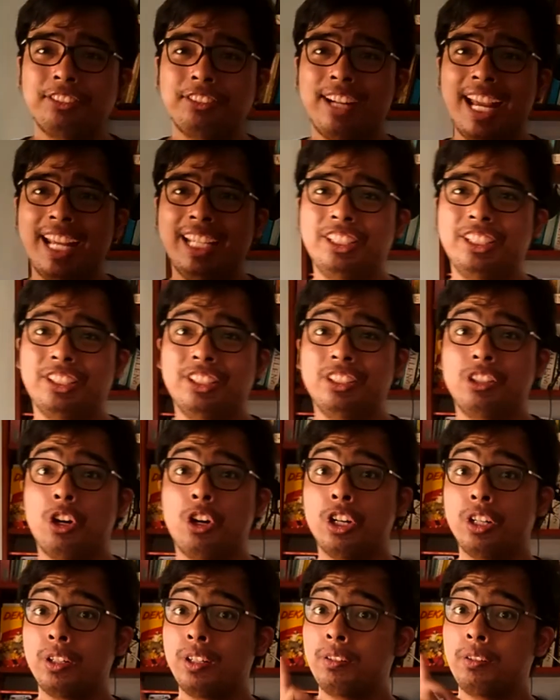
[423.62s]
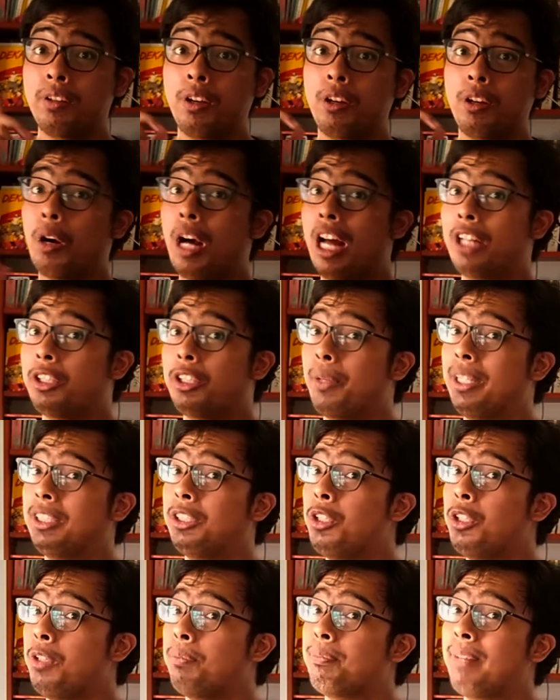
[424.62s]
Rider, or otherwise
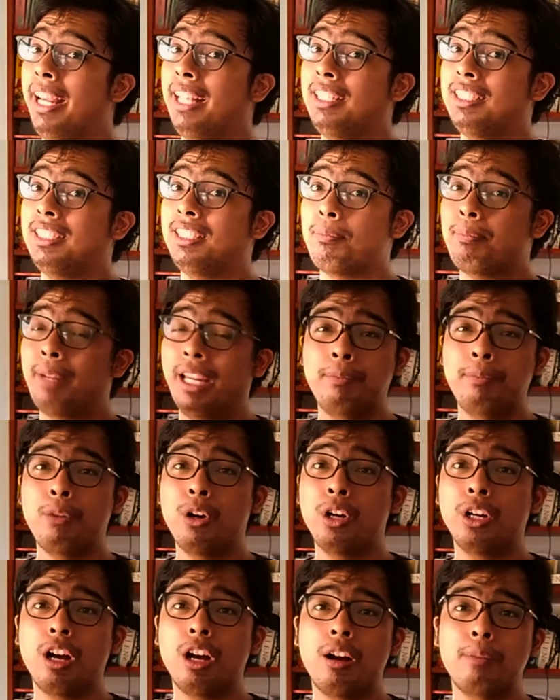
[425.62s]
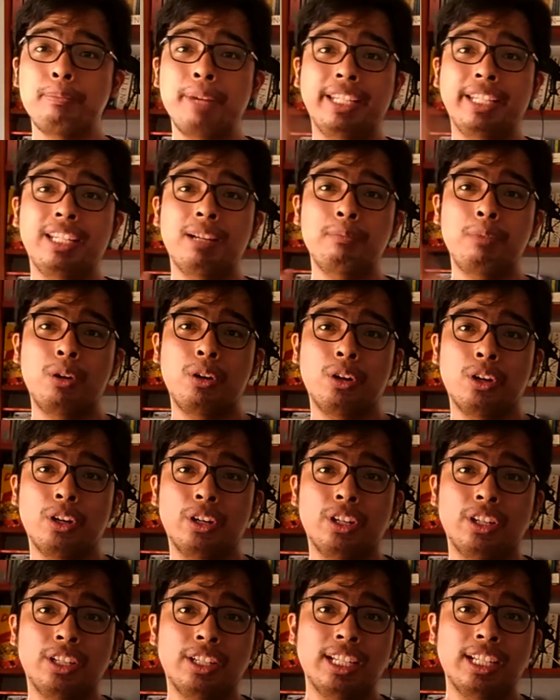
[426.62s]
known by the
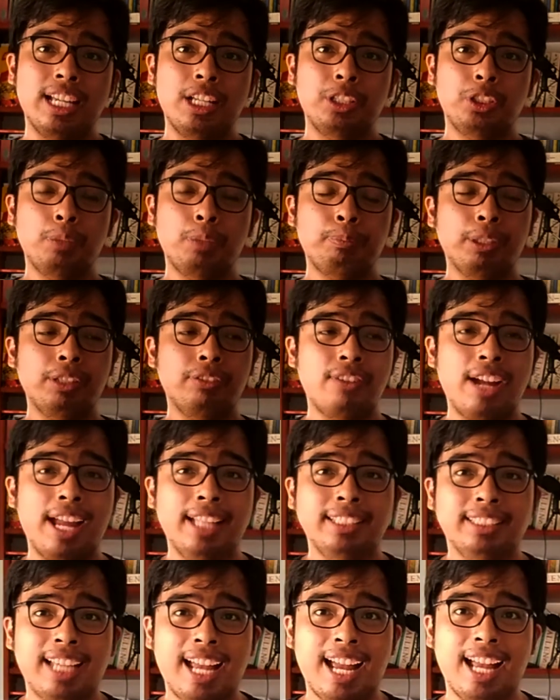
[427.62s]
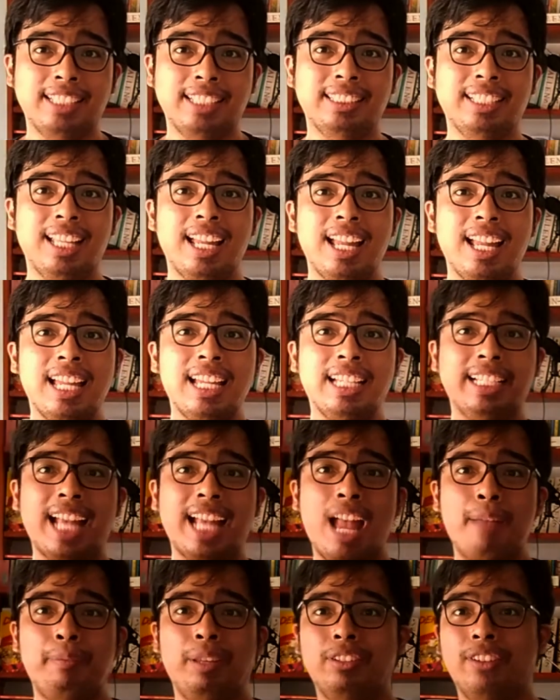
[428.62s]
more super fans as
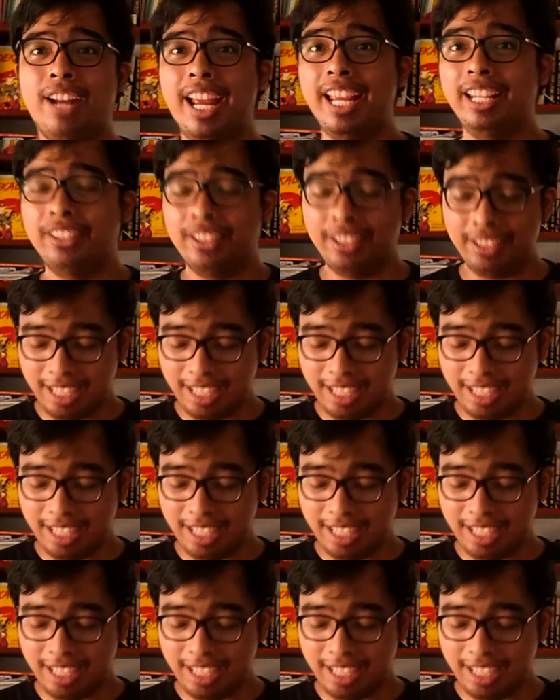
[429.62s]
Kamen Rider.